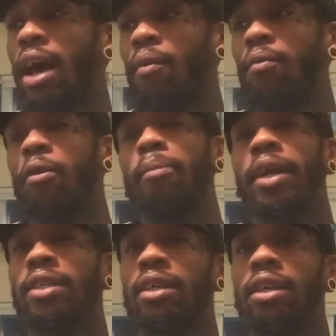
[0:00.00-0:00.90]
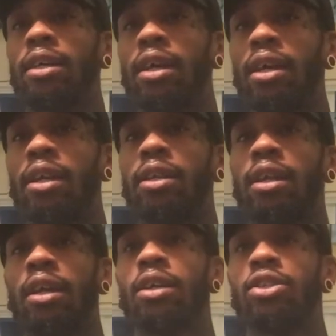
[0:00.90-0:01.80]
We're basically getting
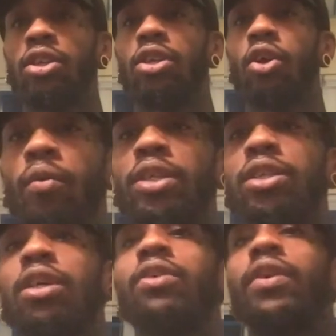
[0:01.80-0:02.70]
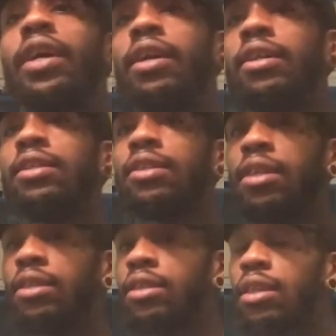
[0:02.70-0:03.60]
to know other in a sense